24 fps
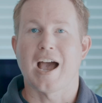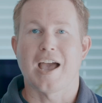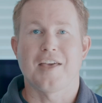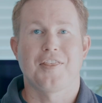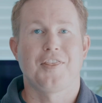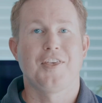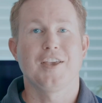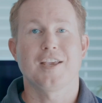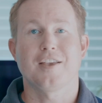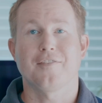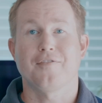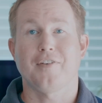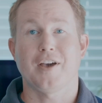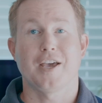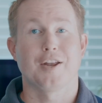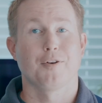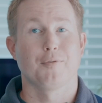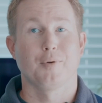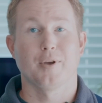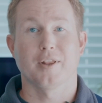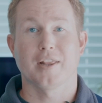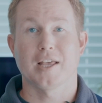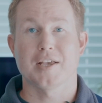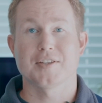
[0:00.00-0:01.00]
I think if I had
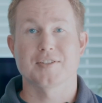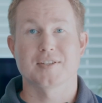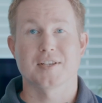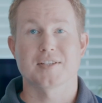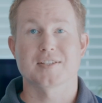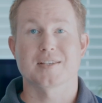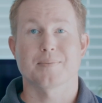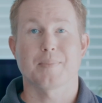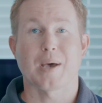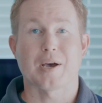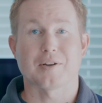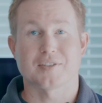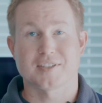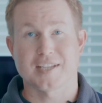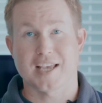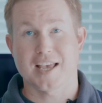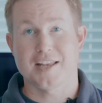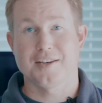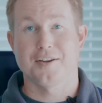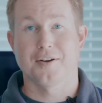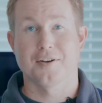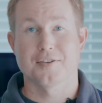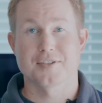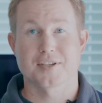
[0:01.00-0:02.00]
realized this about
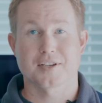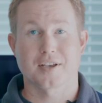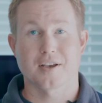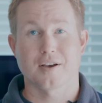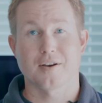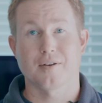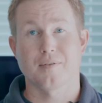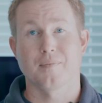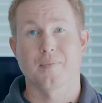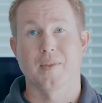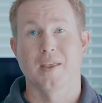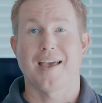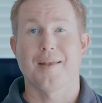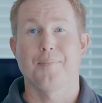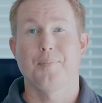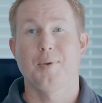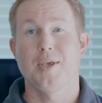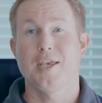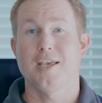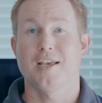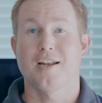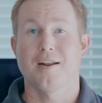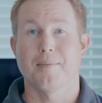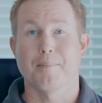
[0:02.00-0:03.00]
10 years ago, I'd
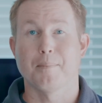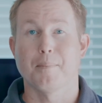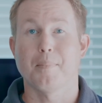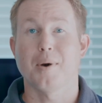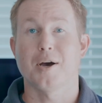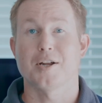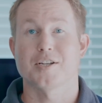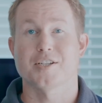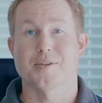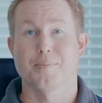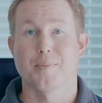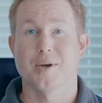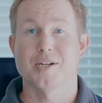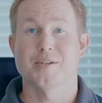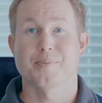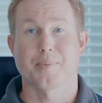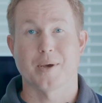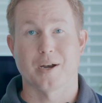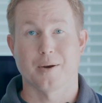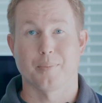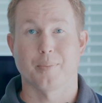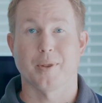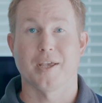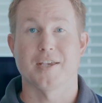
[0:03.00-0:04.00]
be in a much, much
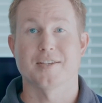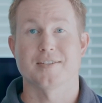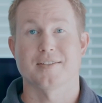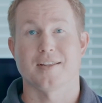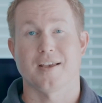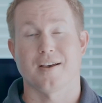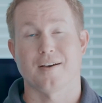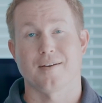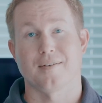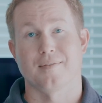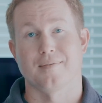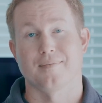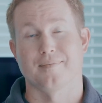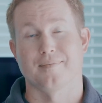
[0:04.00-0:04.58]
better place now.